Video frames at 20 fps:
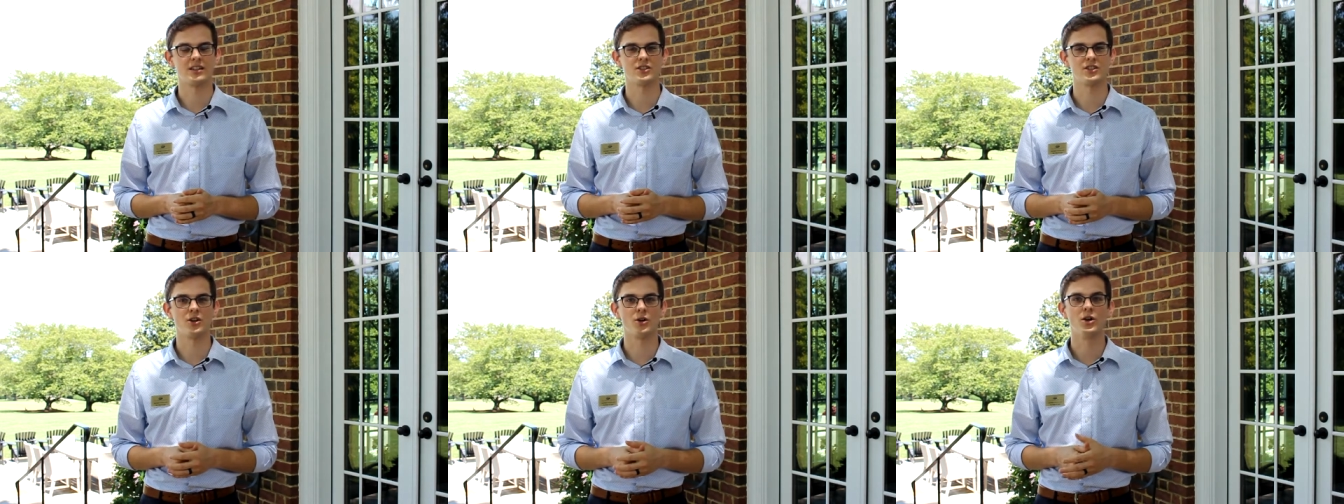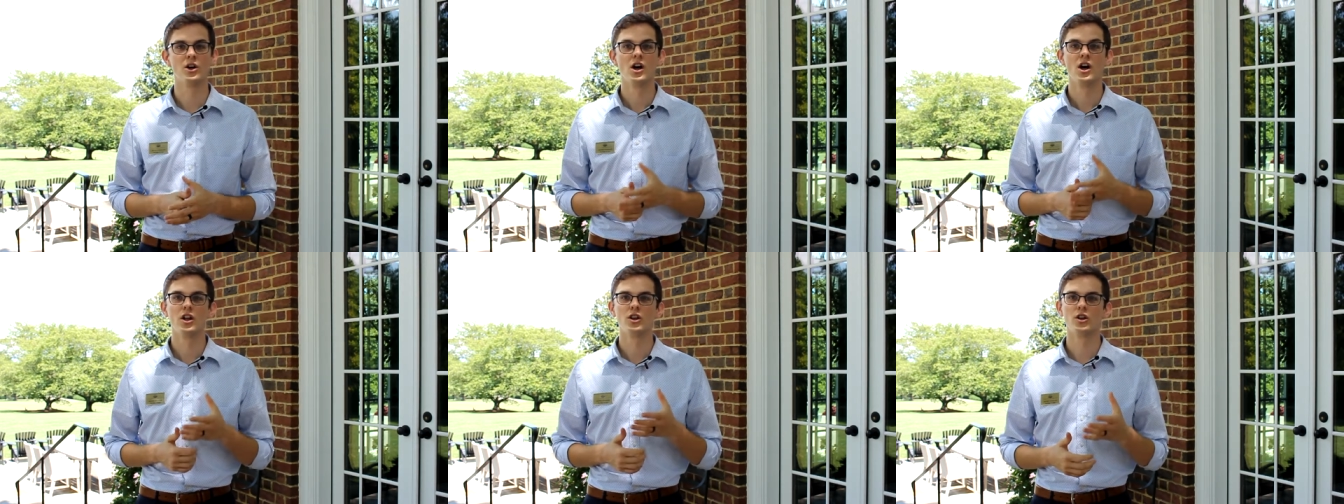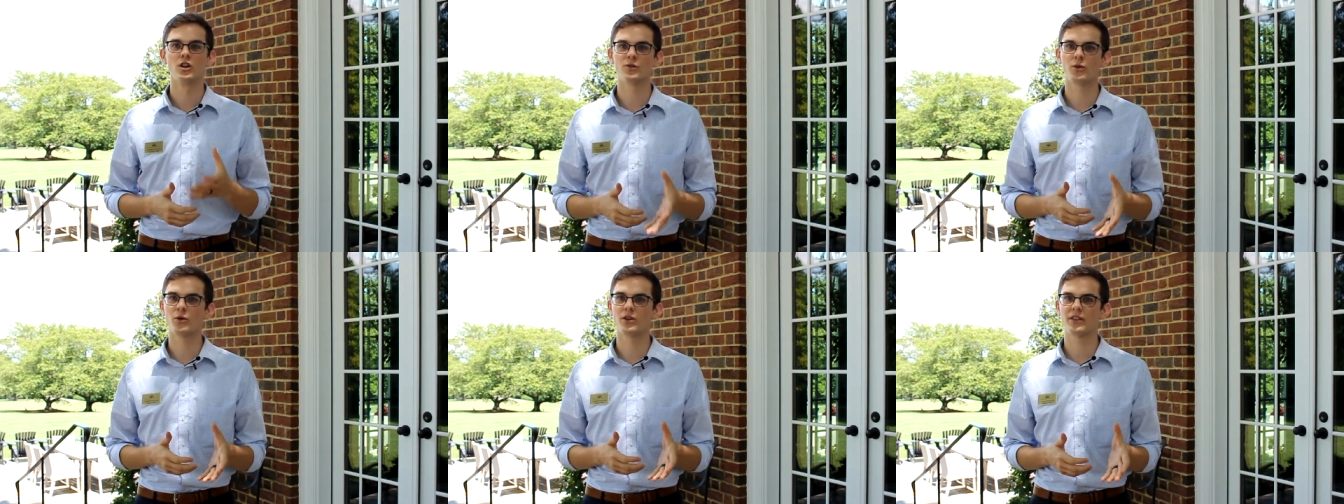So
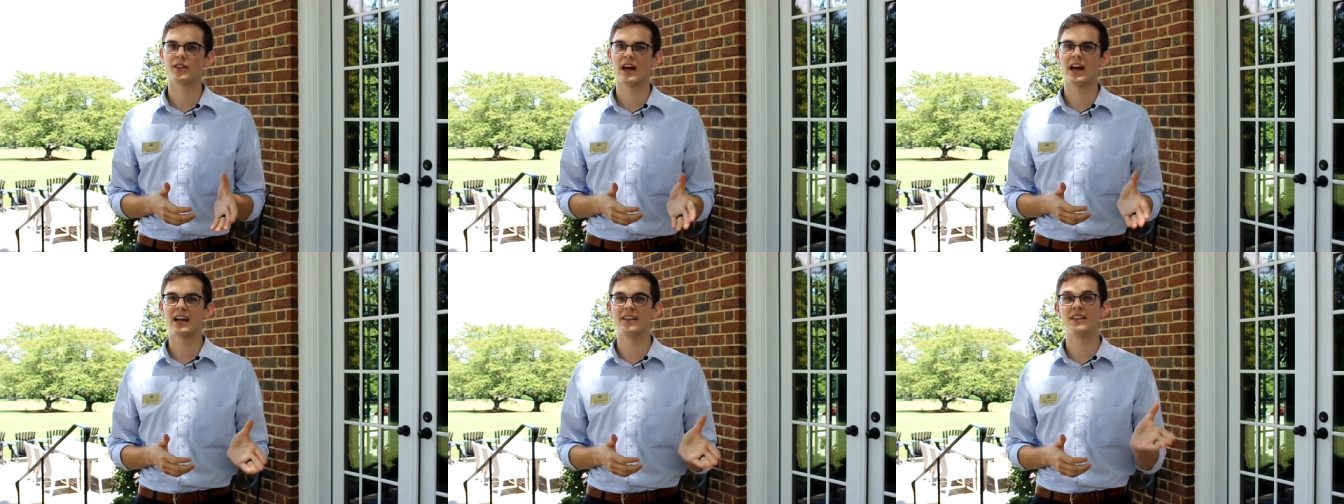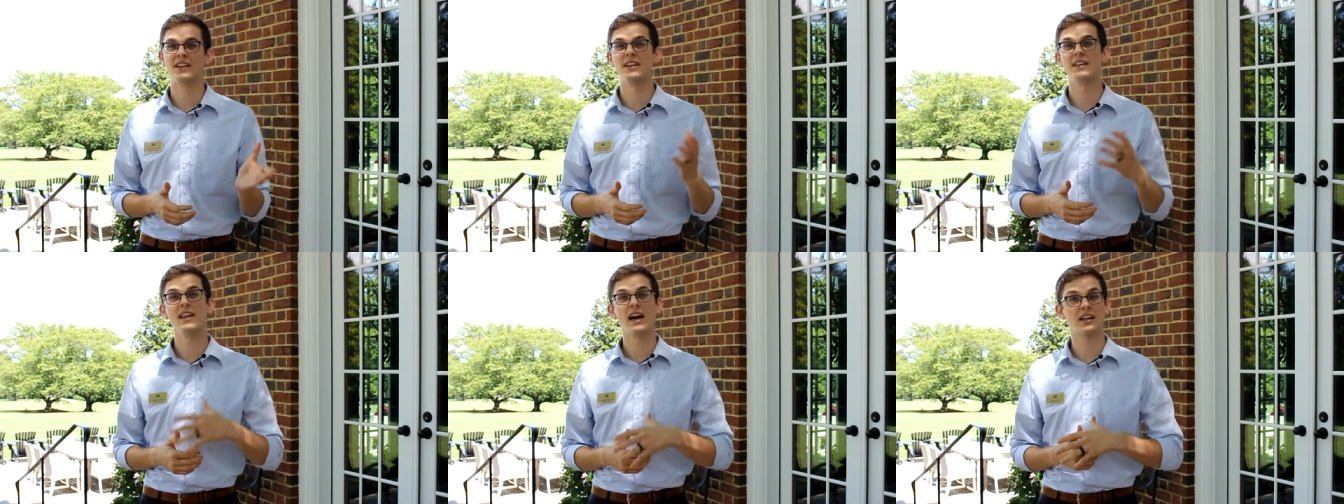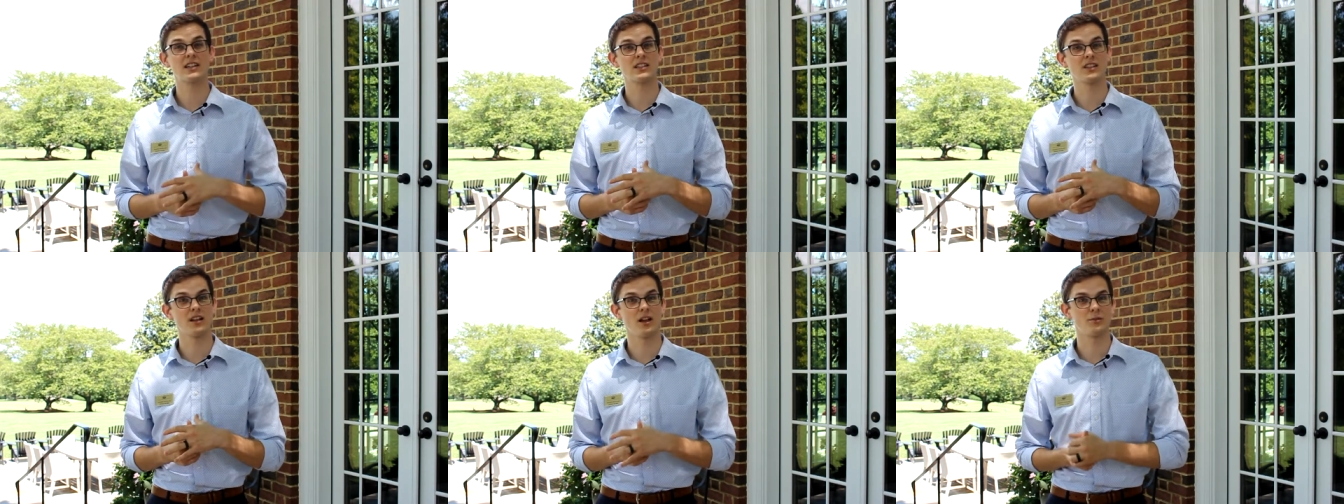look forward to that in the
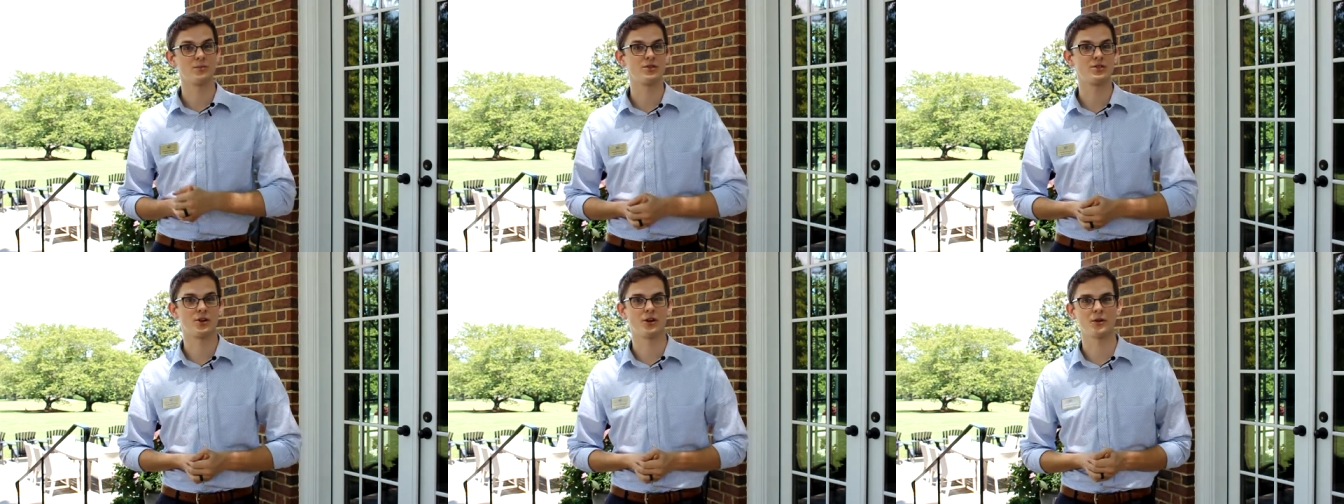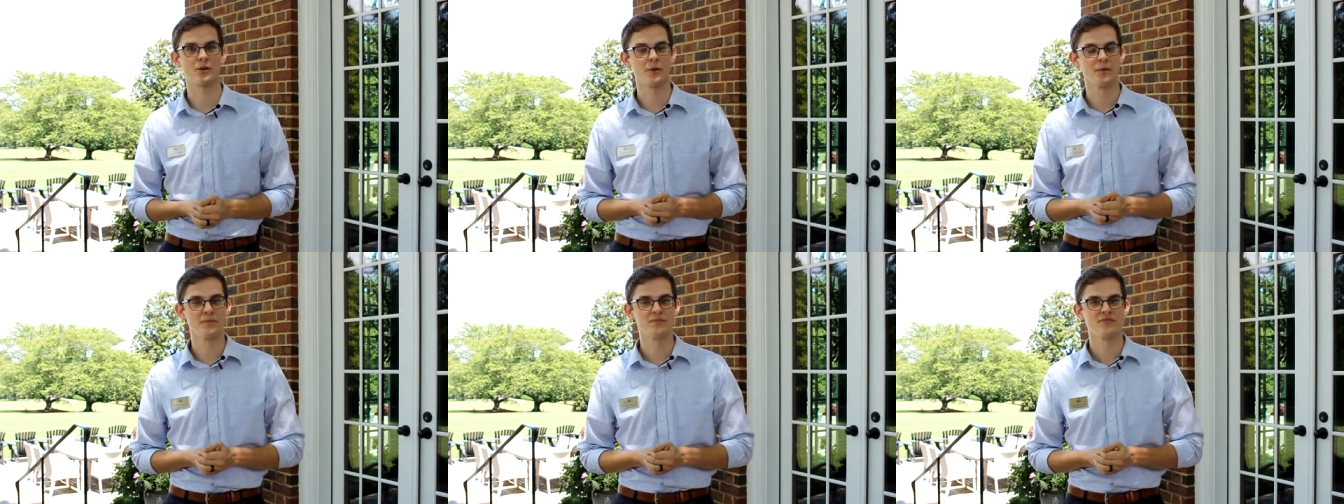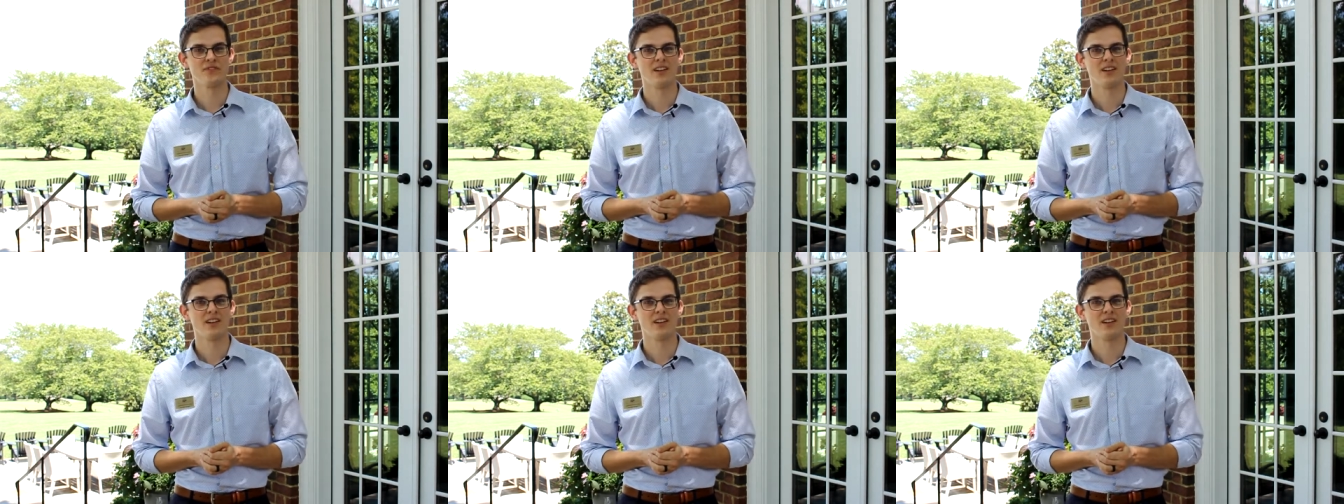next club circle.